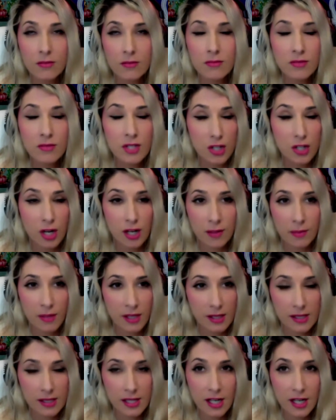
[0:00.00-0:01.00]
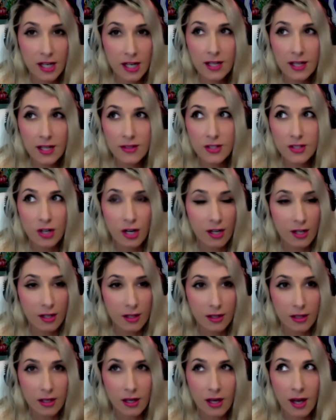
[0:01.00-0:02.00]
dark military, the dark
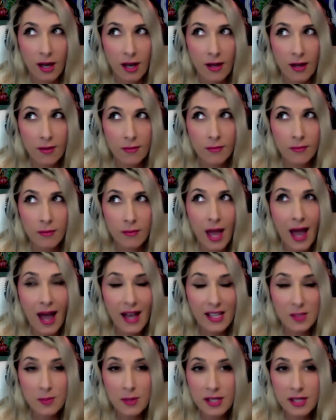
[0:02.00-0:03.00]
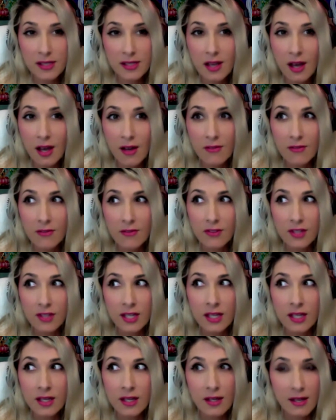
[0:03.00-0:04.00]
aspects of
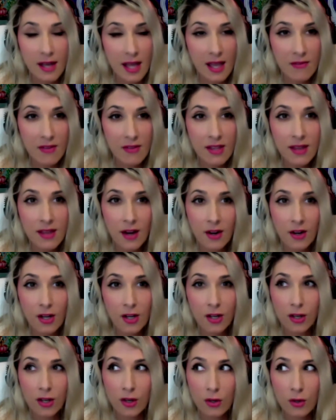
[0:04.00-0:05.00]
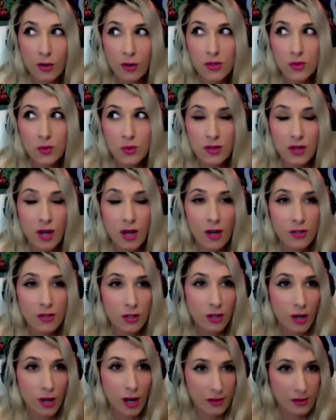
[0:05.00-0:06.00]
the Navy that are in cahoots with
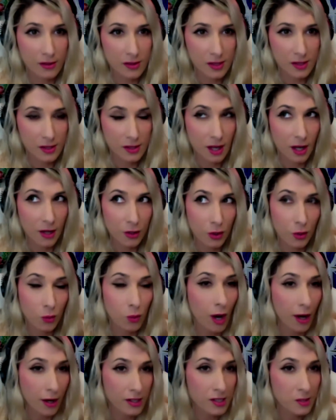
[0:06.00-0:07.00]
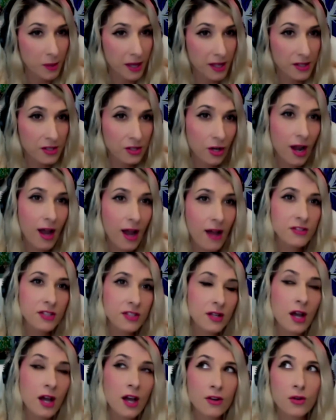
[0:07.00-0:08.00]
underwater spacecraft
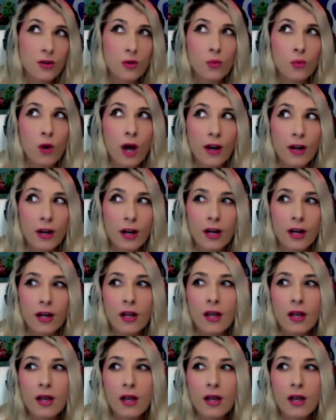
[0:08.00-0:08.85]
and underwater